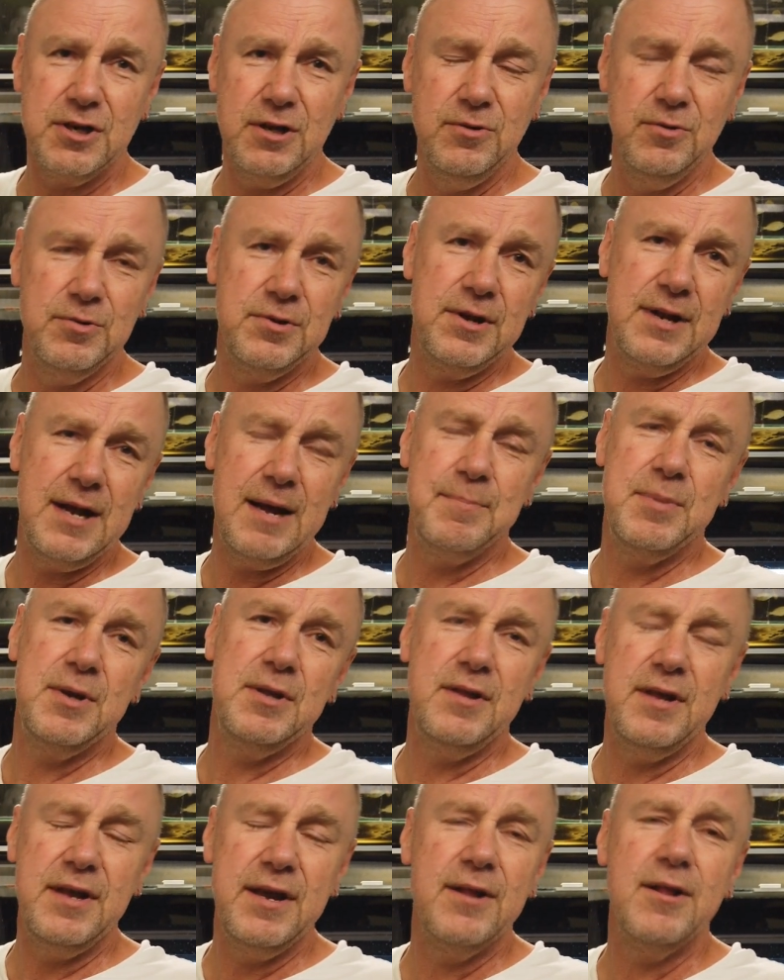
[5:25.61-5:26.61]
I looked it up
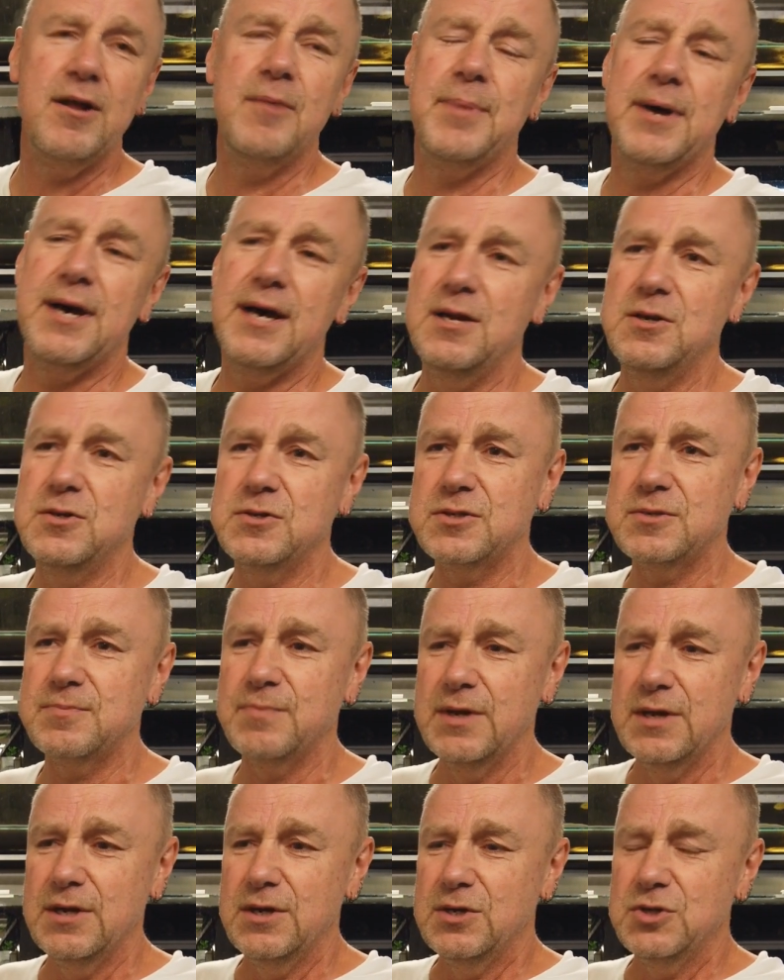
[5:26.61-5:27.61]
in the yellow pages.
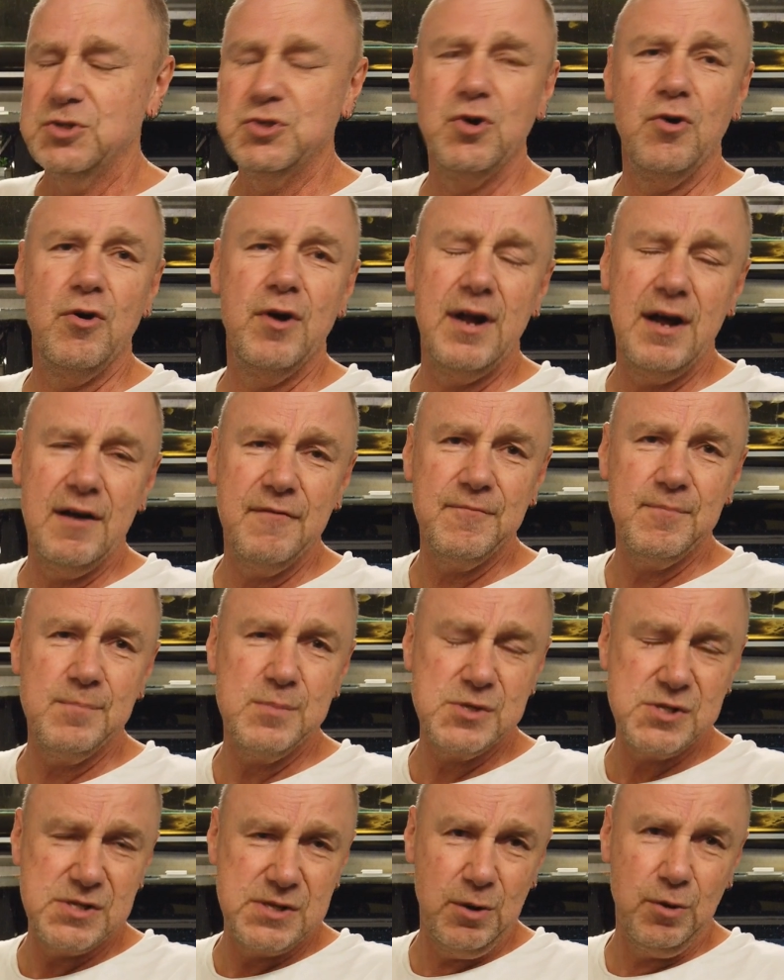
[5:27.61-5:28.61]
Sure enough,
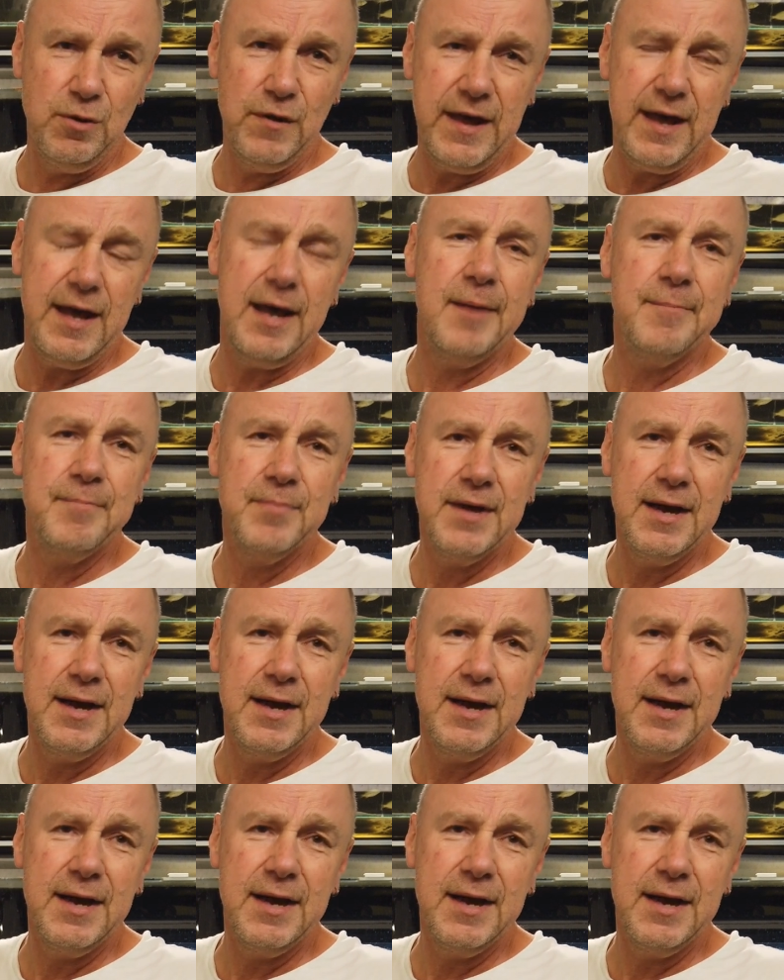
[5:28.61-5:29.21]
it's still there.